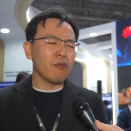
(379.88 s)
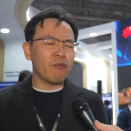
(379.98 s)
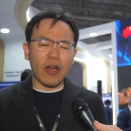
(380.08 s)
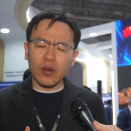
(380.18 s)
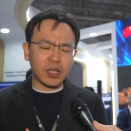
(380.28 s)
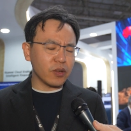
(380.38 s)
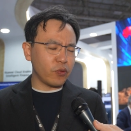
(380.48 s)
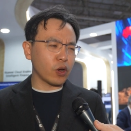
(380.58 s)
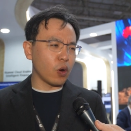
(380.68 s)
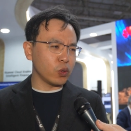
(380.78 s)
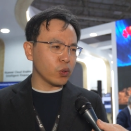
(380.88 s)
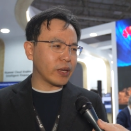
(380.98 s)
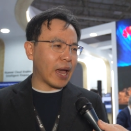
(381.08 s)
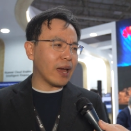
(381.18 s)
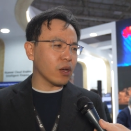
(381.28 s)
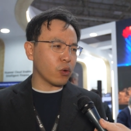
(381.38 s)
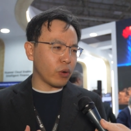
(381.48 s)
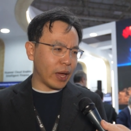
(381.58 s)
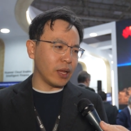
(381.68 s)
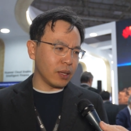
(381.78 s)
very difficult to get a
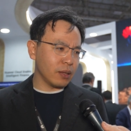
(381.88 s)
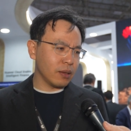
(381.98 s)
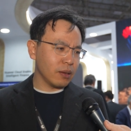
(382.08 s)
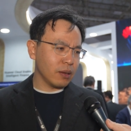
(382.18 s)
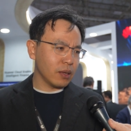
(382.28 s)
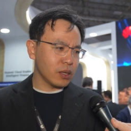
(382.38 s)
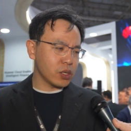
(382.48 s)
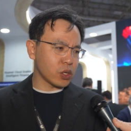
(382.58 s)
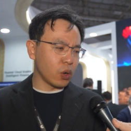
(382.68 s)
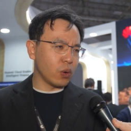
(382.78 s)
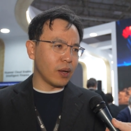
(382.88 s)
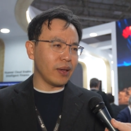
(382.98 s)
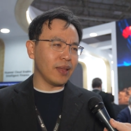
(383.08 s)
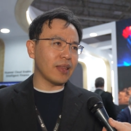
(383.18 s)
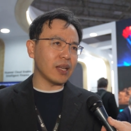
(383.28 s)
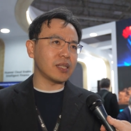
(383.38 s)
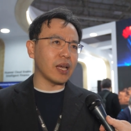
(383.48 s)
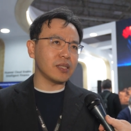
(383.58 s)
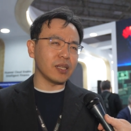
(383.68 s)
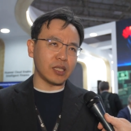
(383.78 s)
credit. So uh, in that
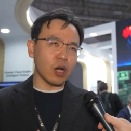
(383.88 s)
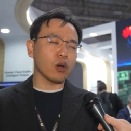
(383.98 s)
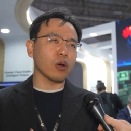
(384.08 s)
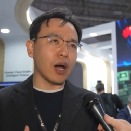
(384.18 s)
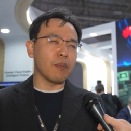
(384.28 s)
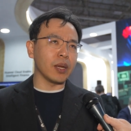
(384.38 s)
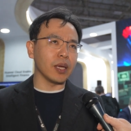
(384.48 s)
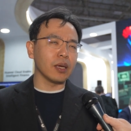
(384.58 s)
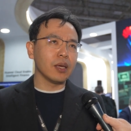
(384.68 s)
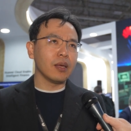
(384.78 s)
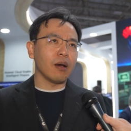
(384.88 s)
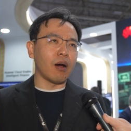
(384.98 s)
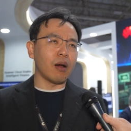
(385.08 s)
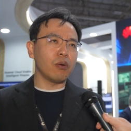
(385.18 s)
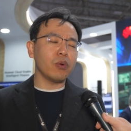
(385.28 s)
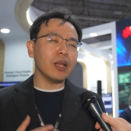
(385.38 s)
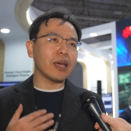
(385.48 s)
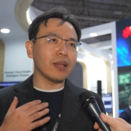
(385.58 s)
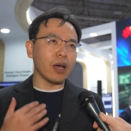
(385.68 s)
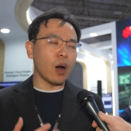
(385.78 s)
sense, the telco company are really
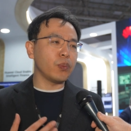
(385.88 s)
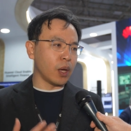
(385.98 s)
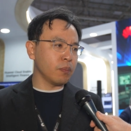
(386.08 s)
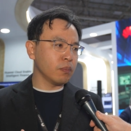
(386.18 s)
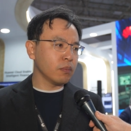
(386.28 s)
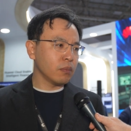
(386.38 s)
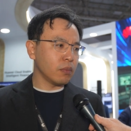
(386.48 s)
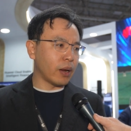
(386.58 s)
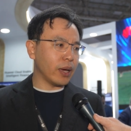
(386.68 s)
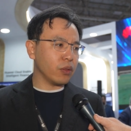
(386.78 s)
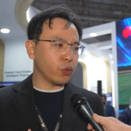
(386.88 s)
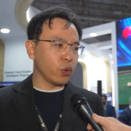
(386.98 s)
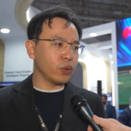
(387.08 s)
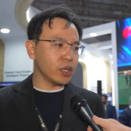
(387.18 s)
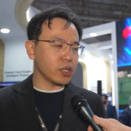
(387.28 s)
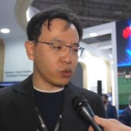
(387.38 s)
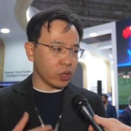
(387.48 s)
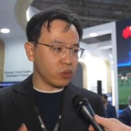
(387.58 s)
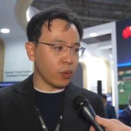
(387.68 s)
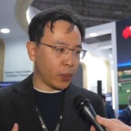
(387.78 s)
can help them, right, through these uh,
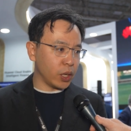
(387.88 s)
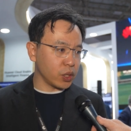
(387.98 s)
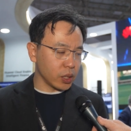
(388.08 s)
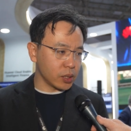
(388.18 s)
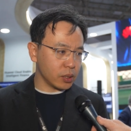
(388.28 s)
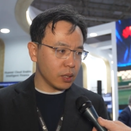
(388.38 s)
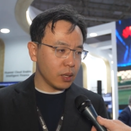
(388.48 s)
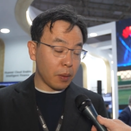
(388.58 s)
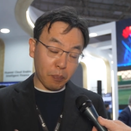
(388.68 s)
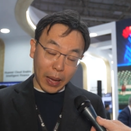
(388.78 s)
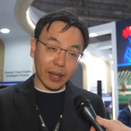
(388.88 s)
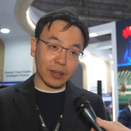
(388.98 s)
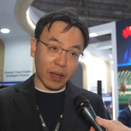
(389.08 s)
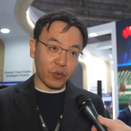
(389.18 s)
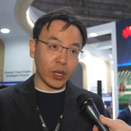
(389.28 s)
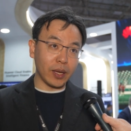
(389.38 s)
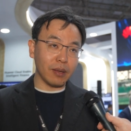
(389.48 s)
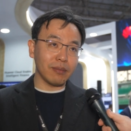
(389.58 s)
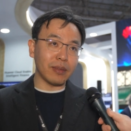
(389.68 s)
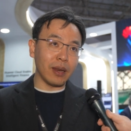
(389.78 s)
transformations. But
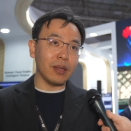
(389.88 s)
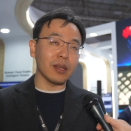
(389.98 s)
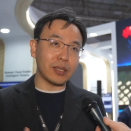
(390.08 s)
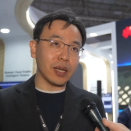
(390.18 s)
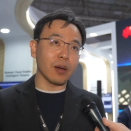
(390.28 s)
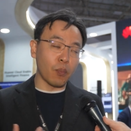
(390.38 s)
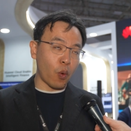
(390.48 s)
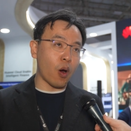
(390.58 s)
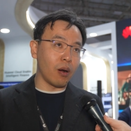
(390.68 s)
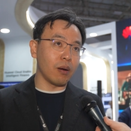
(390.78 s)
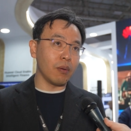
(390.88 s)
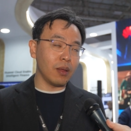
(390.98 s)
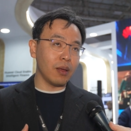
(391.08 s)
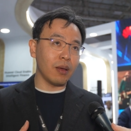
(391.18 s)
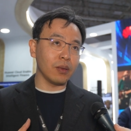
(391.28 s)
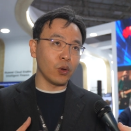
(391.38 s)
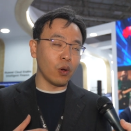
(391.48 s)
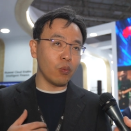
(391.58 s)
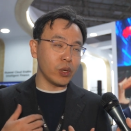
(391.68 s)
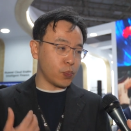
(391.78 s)
definitely, they need to take more, you
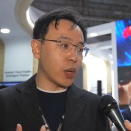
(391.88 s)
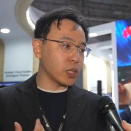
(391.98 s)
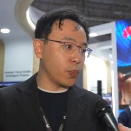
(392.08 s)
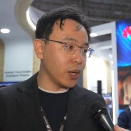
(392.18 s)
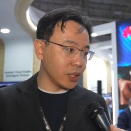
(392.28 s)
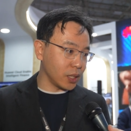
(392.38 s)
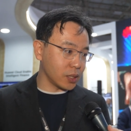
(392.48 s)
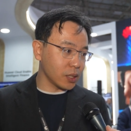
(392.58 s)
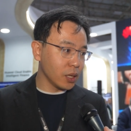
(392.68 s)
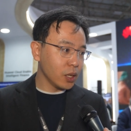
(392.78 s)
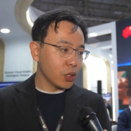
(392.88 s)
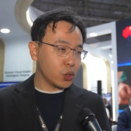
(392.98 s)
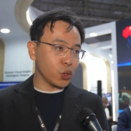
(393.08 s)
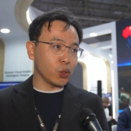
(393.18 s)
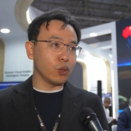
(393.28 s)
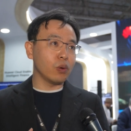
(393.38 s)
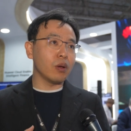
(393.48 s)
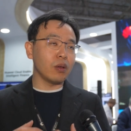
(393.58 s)
know, responsibilities to